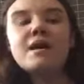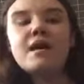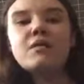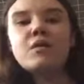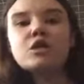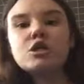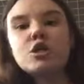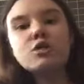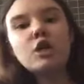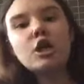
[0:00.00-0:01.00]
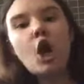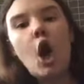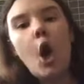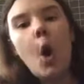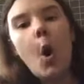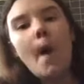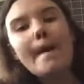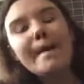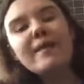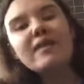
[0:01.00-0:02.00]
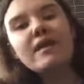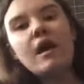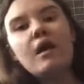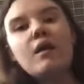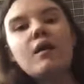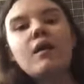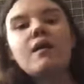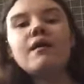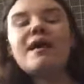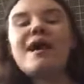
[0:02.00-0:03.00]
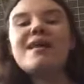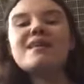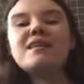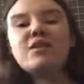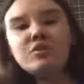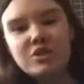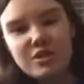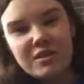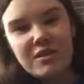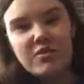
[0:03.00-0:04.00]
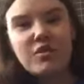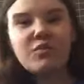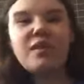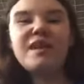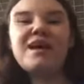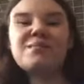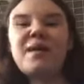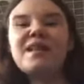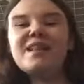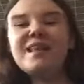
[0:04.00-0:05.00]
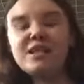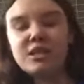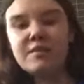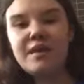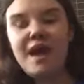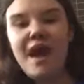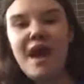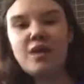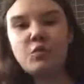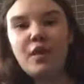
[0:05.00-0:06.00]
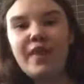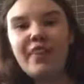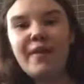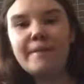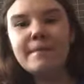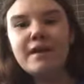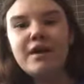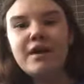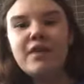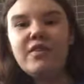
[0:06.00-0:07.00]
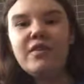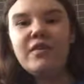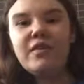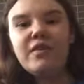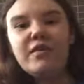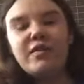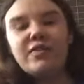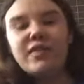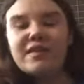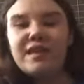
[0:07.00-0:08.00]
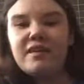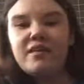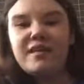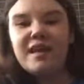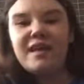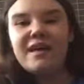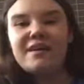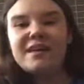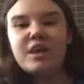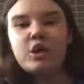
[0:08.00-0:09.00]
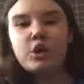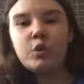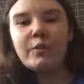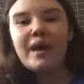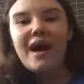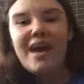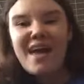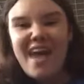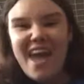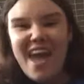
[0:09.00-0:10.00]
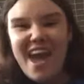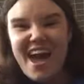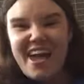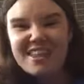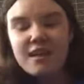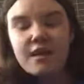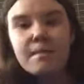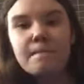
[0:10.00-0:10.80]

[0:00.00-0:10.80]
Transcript: and then once you know, they go, they go, and, you know, there's this one last battle that Jimmy has with, um, the, the, the leader of the aliens, King Goomba, and,